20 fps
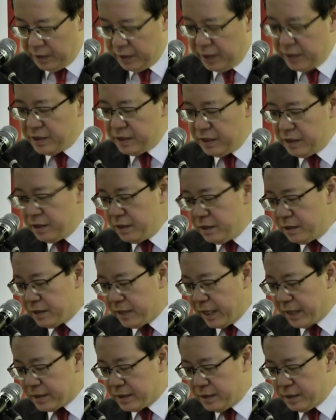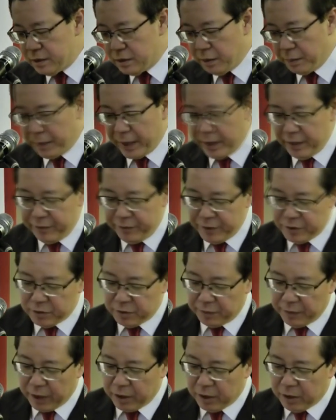Digital taxes or benefits
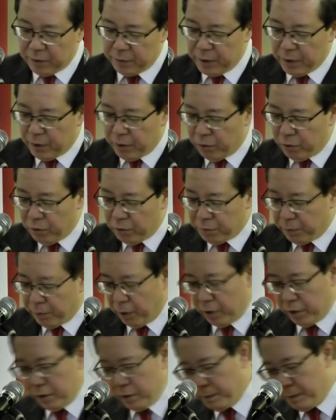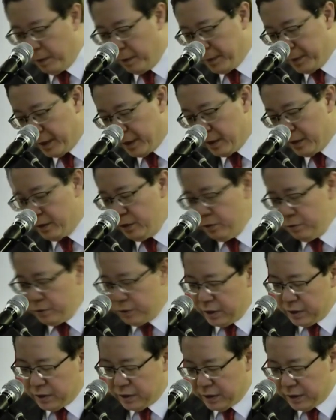from economic growth brought about by the new
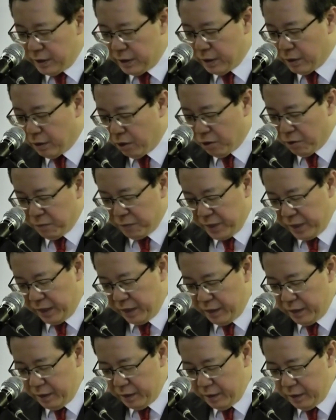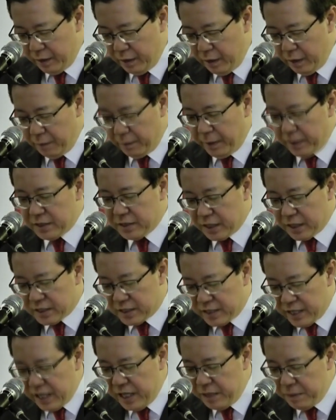digital economy must
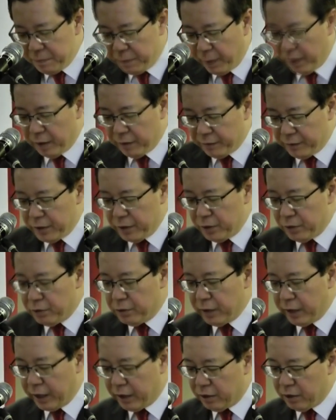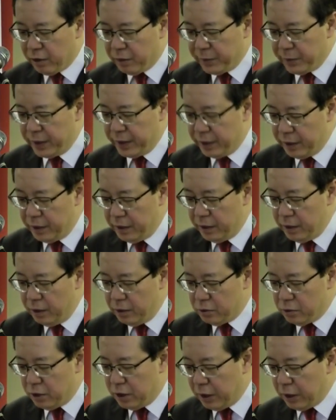sustain part of the old economy
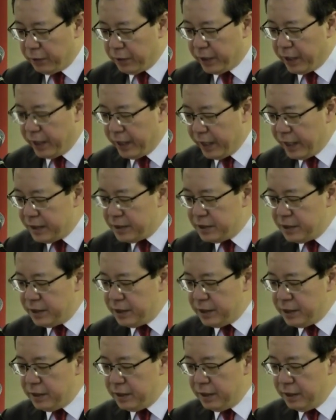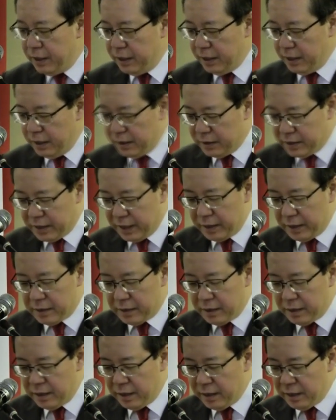so that we can engineer a
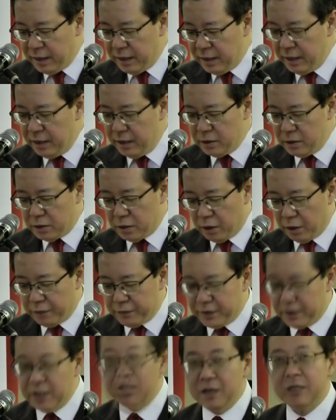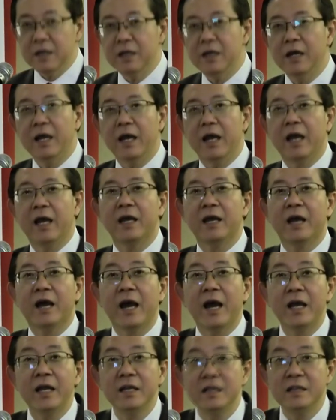gentler, softer, and
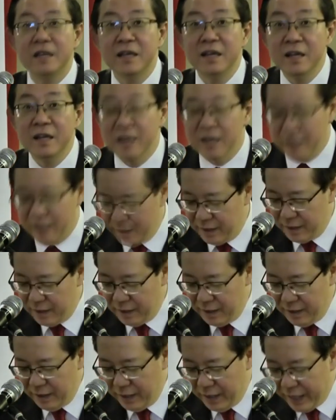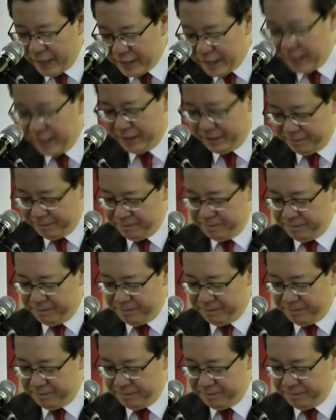kinder landing.